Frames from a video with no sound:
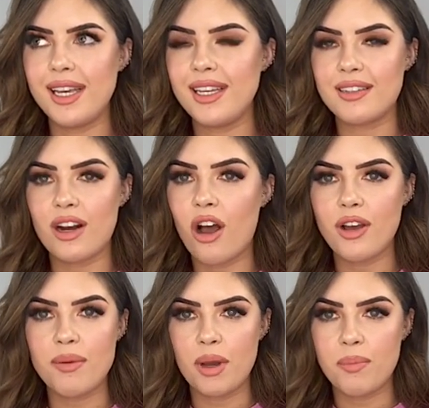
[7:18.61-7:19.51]
it's
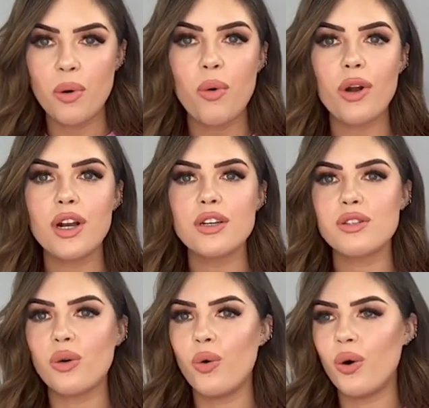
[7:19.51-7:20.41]
clogging my
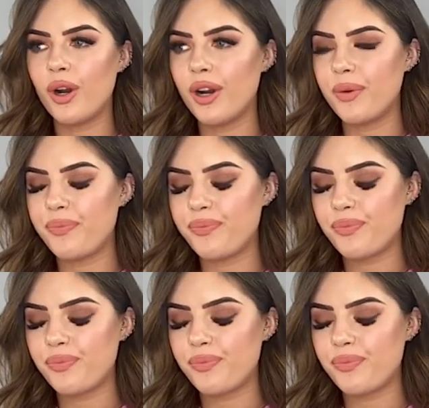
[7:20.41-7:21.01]
pores, or